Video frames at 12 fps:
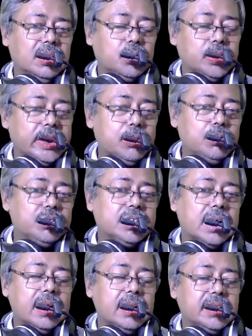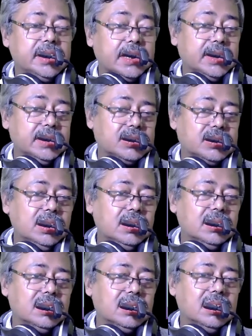to reduce the
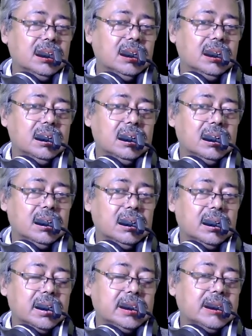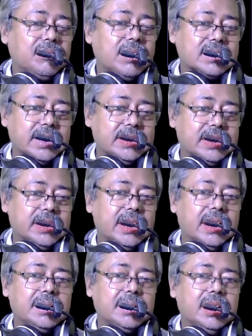redundancy. Is the first
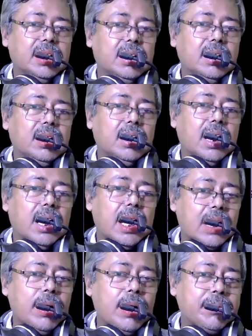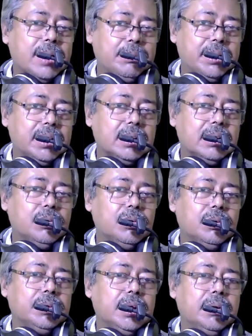criteria. And now I am coming
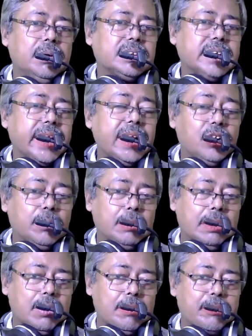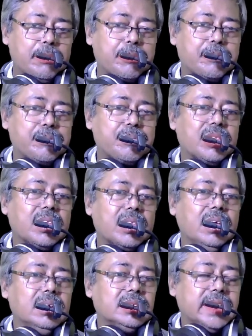second normal form.
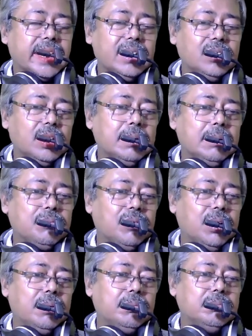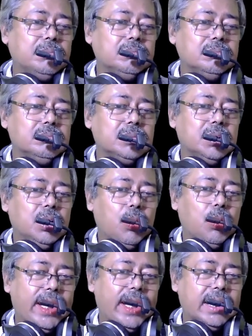Second normal form
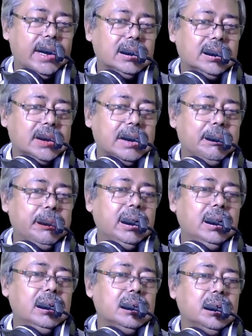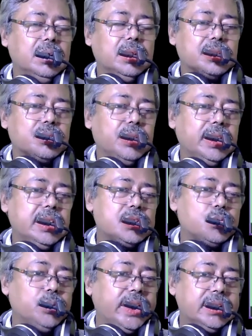where the table showing
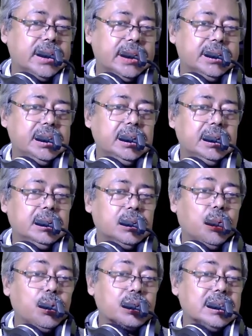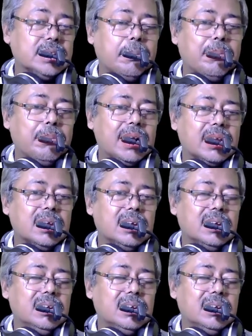student ID, course number,